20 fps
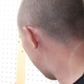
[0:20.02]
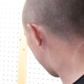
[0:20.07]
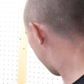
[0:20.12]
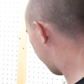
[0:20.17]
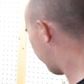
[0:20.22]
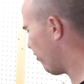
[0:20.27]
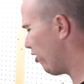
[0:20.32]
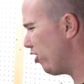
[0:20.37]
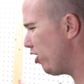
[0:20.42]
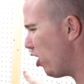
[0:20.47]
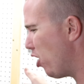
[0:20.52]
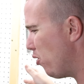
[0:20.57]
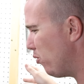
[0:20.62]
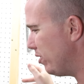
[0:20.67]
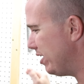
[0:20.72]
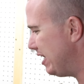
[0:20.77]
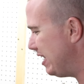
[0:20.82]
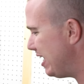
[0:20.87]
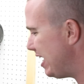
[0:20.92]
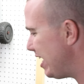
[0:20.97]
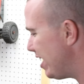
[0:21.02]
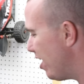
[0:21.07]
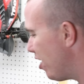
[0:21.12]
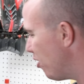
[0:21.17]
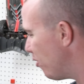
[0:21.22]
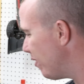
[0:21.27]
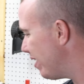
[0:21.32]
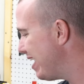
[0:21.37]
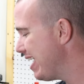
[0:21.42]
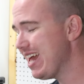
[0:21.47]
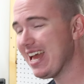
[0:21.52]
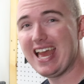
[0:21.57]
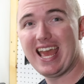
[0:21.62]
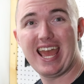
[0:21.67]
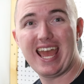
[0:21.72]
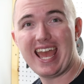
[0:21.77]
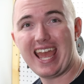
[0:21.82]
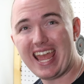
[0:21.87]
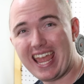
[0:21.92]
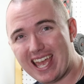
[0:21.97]
Inferno Neo,
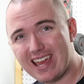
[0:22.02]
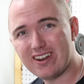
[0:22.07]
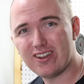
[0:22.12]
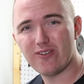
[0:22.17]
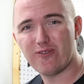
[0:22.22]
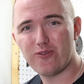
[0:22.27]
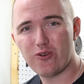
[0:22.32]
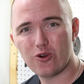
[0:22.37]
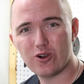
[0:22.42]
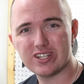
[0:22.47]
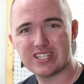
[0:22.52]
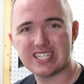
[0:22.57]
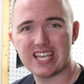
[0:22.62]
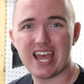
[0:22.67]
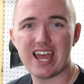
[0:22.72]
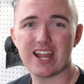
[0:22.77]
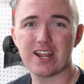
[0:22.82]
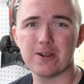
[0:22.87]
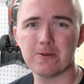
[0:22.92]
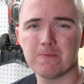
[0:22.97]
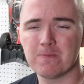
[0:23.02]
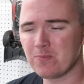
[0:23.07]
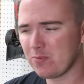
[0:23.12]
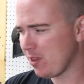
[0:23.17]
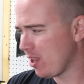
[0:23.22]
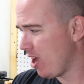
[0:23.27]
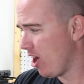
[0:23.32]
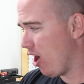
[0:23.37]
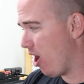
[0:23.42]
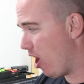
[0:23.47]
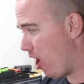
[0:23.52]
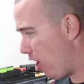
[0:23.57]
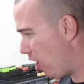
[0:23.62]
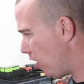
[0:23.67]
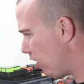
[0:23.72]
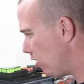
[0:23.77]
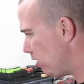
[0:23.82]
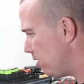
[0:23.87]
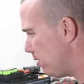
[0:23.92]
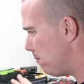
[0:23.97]
and a Fortec.
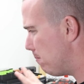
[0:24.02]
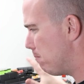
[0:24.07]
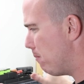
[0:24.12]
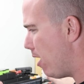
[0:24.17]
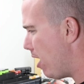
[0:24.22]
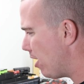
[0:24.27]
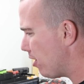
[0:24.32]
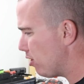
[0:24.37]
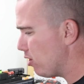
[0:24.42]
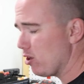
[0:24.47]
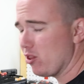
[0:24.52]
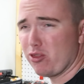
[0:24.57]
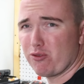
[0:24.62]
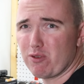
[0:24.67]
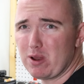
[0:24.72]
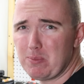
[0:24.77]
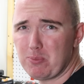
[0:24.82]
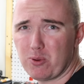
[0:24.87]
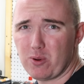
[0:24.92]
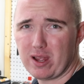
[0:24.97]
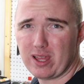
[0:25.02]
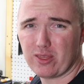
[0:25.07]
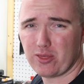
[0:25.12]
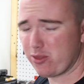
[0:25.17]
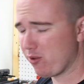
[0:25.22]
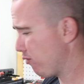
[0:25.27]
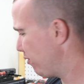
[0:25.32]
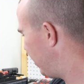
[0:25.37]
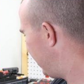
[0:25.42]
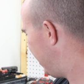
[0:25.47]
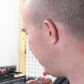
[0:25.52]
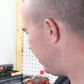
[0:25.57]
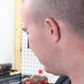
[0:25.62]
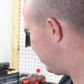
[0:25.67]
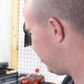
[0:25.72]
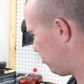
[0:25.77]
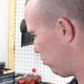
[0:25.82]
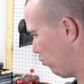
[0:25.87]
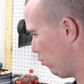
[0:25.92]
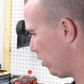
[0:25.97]
All modern
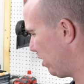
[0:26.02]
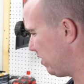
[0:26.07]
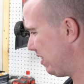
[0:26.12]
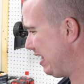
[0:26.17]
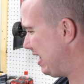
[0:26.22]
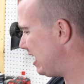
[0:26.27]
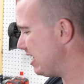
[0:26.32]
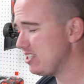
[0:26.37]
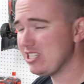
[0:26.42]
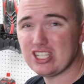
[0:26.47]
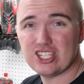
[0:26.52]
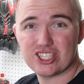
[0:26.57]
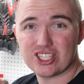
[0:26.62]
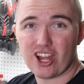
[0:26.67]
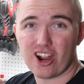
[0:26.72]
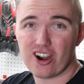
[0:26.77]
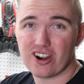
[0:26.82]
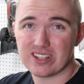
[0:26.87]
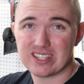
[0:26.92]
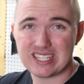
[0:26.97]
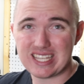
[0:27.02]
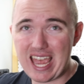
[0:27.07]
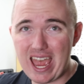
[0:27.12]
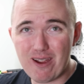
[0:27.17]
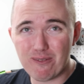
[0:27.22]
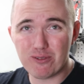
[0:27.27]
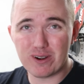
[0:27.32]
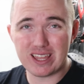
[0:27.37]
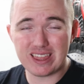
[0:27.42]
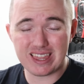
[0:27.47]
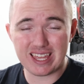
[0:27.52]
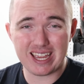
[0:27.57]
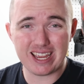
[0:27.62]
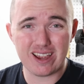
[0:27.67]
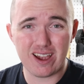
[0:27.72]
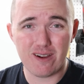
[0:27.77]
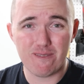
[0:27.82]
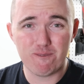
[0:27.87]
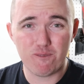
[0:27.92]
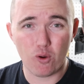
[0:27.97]
3.3s with easy starts,
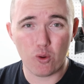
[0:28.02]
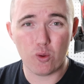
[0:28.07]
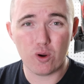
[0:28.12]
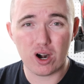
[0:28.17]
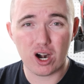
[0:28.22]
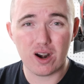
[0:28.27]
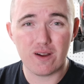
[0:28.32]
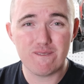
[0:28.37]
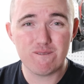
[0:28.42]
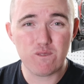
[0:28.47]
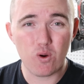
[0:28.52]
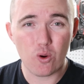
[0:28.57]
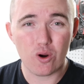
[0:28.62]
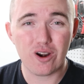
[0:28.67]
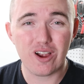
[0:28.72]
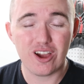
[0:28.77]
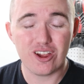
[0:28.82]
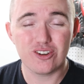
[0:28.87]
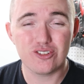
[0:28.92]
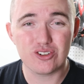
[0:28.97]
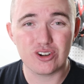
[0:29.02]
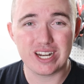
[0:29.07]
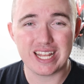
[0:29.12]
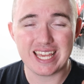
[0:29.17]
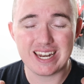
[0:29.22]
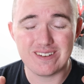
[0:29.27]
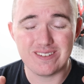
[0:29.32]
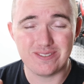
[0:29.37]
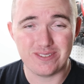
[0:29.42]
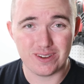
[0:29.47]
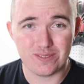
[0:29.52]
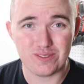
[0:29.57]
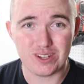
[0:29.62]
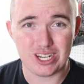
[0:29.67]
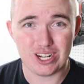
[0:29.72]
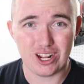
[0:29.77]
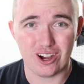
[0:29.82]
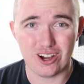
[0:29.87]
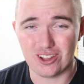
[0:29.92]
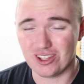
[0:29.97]
everything for
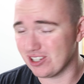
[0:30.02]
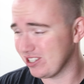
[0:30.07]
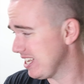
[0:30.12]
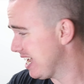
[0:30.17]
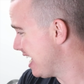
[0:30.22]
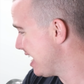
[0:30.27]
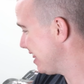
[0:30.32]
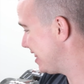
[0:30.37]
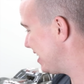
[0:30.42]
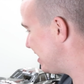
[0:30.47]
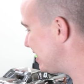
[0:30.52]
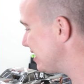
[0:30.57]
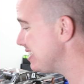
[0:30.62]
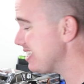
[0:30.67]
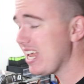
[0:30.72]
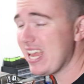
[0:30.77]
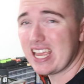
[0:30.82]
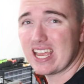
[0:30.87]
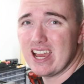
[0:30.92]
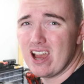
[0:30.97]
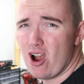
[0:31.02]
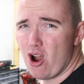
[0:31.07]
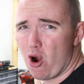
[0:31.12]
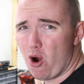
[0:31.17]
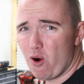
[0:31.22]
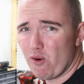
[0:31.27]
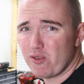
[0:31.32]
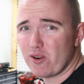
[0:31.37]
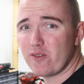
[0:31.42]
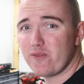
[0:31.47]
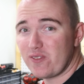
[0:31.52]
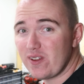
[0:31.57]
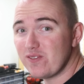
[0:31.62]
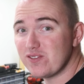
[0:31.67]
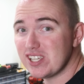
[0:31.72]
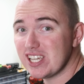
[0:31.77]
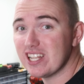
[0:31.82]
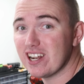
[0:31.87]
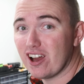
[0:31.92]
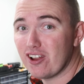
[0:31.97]
$450. This is like over
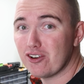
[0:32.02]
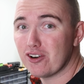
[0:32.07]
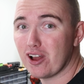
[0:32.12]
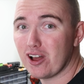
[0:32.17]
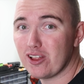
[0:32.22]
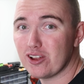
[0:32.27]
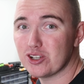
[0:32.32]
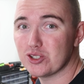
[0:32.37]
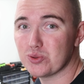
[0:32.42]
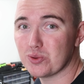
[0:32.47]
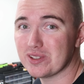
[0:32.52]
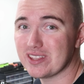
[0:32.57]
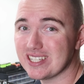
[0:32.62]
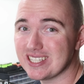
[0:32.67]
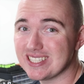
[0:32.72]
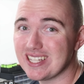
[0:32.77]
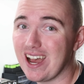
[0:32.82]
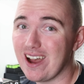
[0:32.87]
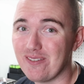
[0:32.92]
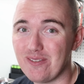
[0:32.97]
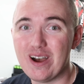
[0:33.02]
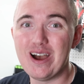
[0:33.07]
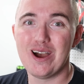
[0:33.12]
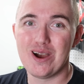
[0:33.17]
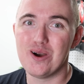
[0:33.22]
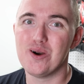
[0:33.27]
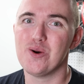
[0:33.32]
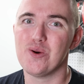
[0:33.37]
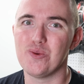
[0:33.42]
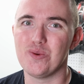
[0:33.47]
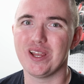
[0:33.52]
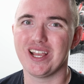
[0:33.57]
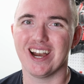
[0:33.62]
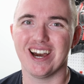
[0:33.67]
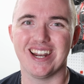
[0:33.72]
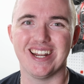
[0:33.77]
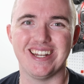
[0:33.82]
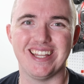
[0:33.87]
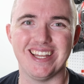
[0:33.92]
$1,500 worth of stuff. We got a